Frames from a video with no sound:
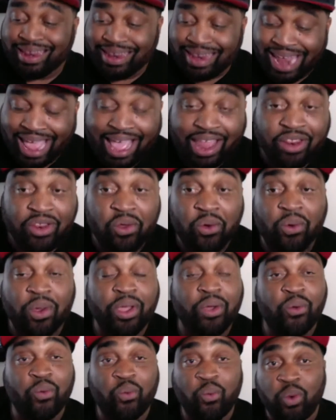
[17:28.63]
not
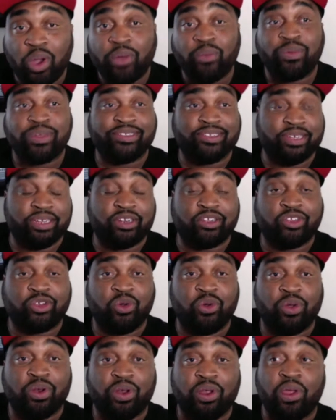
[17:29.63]
knowing what was in his
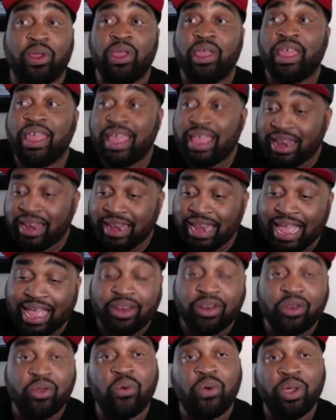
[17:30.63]
corner,
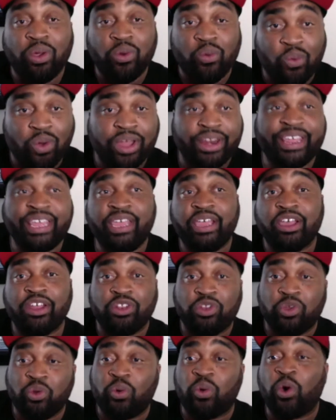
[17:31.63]
not knowing what he
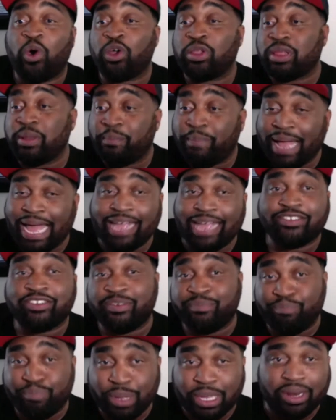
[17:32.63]
could do or the
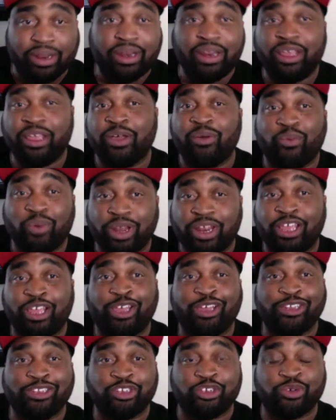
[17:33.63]
possibility of what he
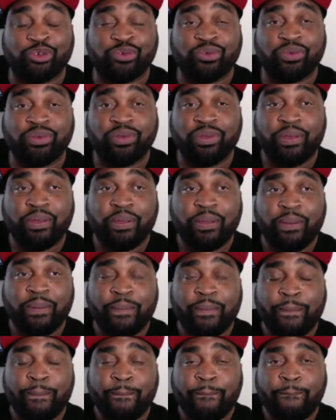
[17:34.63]
can do.
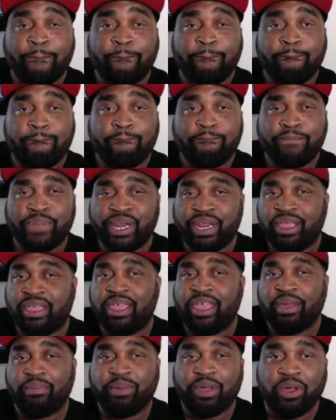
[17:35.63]
But he
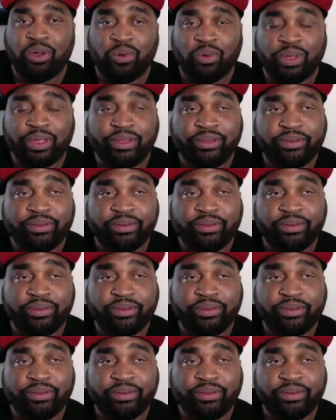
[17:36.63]
kept going.